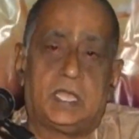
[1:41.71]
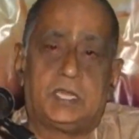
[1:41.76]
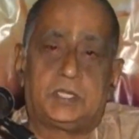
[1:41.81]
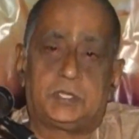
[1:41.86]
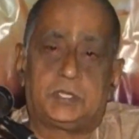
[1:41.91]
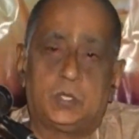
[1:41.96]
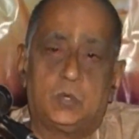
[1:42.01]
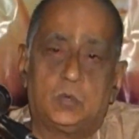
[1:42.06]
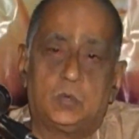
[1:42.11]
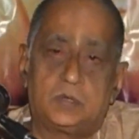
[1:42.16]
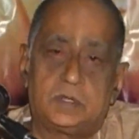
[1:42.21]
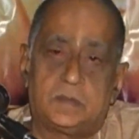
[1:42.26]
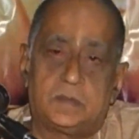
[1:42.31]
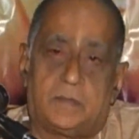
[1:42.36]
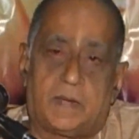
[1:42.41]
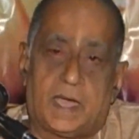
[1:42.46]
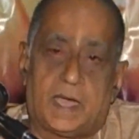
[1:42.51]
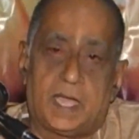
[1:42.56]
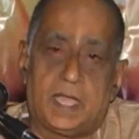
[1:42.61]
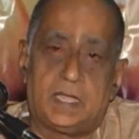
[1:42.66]
attuned
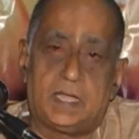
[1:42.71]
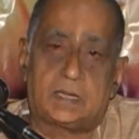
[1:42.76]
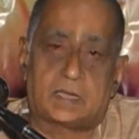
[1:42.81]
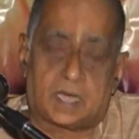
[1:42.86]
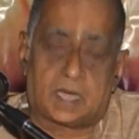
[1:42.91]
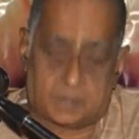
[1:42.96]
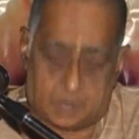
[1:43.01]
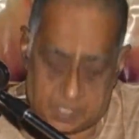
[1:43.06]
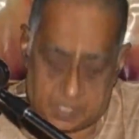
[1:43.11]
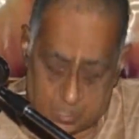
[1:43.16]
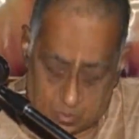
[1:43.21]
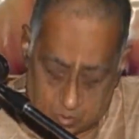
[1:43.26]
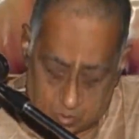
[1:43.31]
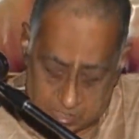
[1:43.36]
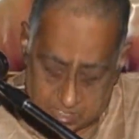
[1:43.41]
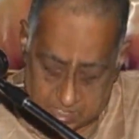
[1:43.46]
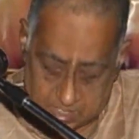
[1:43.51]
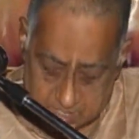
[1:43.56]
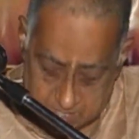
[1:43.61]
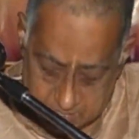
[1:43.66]
by karma
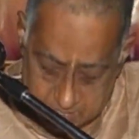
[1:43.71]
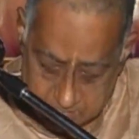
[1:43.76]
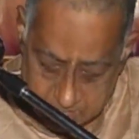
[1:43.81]
yoga,